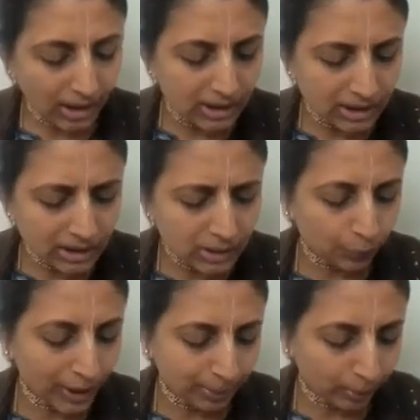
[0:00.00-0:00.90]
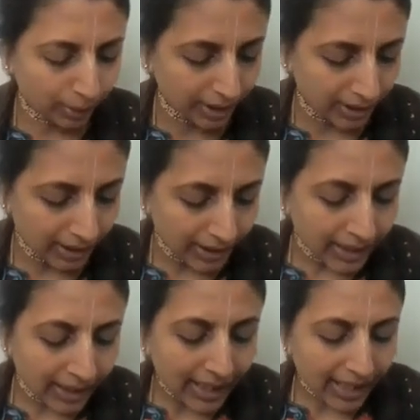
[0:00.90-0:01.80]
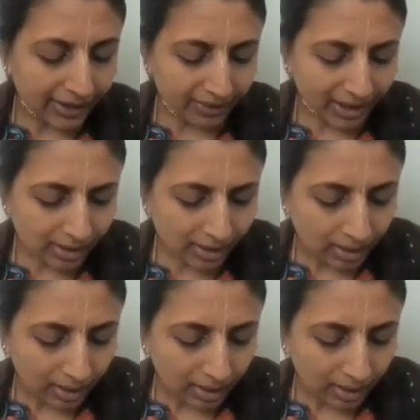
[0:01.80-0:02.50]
This is one point. And then,